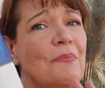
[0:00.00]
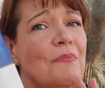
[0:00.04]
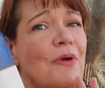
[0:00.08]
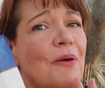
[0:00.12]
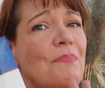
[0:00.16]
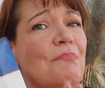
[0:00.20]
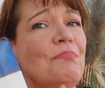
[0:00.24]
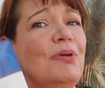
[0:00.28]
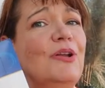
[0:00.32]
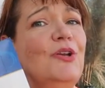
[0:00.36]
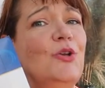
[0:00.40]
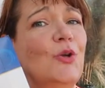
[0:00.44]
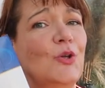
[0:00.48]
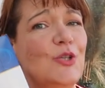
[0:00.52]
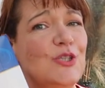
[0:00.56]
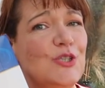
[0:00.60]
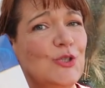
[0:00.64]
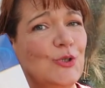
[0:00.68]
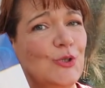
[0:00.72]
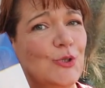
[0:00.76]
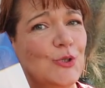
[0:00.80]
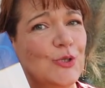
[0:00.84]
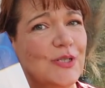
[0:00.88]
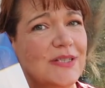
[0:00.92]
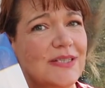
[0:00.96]
mum, but not
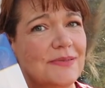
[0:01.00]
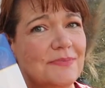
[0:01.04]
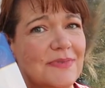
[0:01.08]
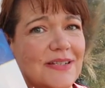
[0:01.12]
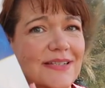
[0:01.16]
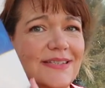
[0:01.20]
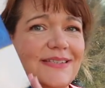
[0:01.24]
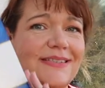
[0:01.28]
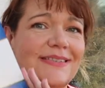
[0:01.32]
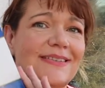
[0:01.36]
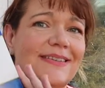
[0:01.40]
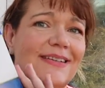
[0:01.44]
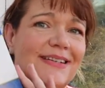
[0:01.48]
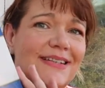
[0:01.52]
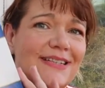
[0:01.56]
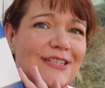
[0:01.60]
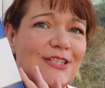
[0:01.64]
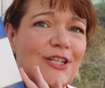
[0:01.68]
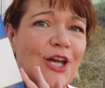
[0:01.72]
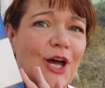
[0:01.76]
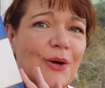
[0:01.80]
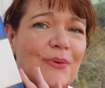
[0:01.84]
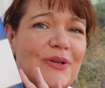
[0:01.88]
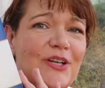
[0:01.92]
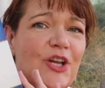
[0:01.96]
till Christmas,
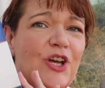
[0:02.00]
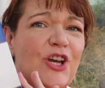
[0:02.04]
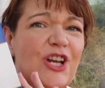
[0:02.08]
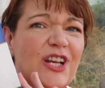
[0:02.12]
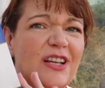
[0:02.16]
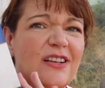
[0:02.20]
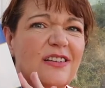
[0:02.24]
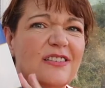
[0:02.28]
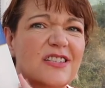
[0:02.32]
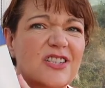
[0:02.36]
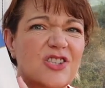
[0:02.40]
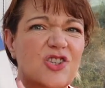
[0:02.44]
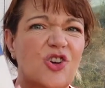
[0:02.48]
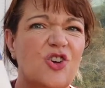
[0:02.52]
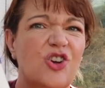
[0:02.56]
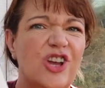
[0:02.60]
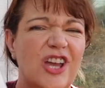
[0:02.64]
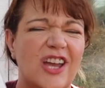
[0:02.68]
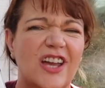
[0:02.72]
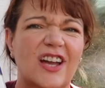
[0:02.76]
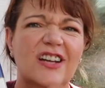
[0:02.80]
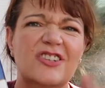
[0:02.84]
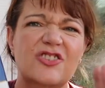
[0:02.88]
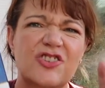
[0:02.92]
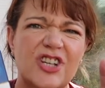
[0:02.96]
to go in her little
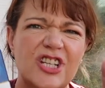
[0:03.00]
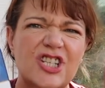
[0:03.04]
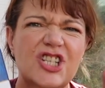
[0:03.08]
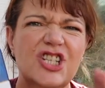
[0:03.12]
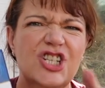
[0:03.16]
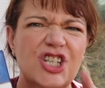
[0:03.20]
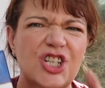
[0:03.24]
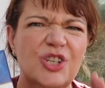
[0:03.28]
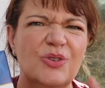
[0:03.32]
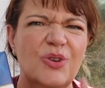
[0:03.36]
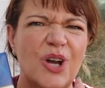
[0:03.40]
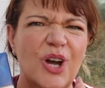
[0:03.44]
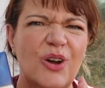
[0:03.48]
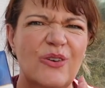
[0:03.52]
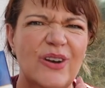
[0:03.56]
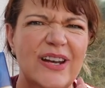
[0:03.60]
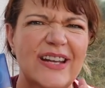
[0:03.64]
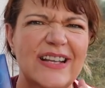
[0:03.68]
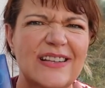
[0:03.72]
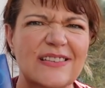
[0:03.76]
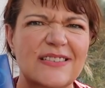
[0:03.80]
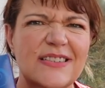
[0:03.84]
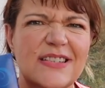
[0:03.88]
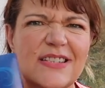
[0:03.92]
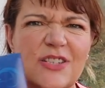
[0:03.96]
stocking. I tried to do her a
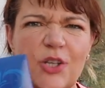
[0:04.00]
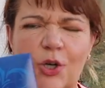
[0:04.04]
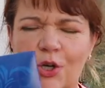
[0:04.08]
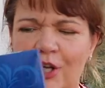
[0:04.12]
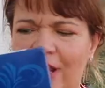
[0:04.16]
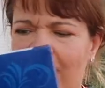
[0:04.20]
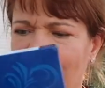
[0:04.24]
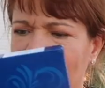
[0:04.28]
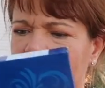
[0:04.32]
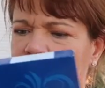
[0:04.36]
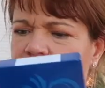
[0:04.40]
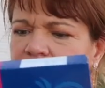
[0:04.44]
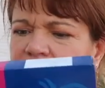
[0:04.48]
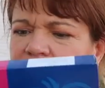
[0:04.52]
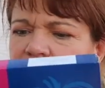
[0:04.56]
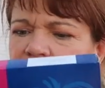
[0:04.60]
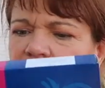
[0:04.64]
little stocking.